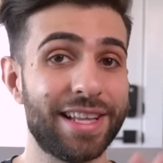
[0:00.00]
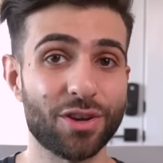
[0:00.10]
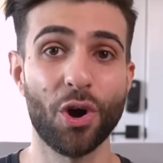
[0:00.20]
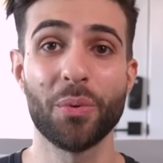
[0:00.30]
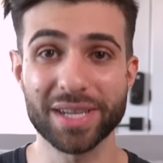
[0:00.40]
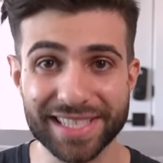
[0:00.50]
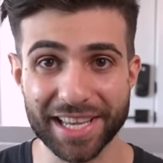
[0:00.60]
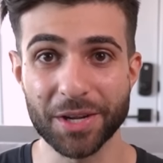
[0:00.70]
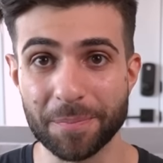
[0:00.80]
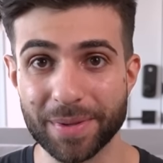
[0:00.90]
it's always
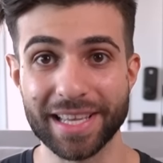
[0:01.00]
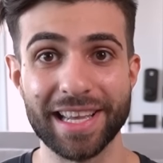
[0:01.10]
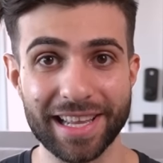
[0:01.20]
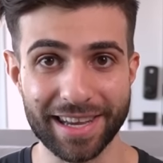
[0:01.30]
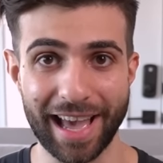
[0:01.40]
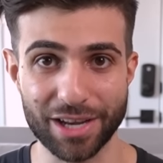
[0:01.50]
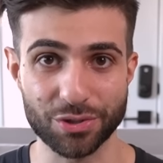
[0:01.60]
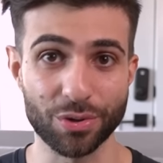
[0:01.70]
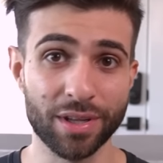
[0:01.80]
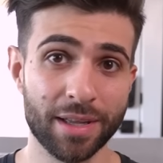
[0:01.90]
gonna be
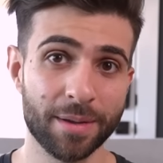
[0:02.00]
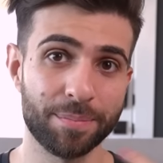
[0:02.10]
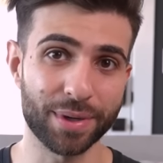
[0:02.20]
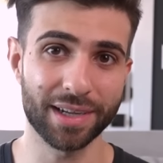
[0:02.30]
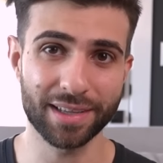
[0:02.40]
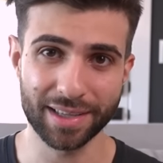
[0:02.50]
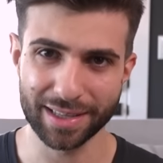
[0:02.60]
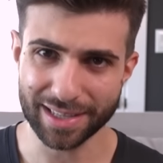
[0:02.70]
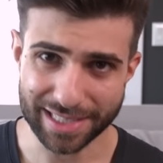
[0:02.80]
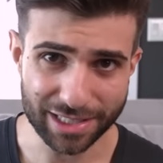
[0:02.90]
natural. But
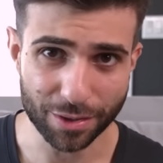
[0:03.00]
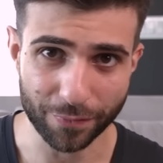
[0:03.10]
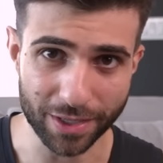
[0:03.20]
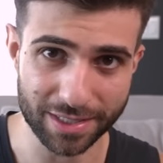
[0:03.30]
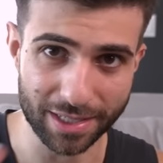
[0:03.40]
let's get to the fun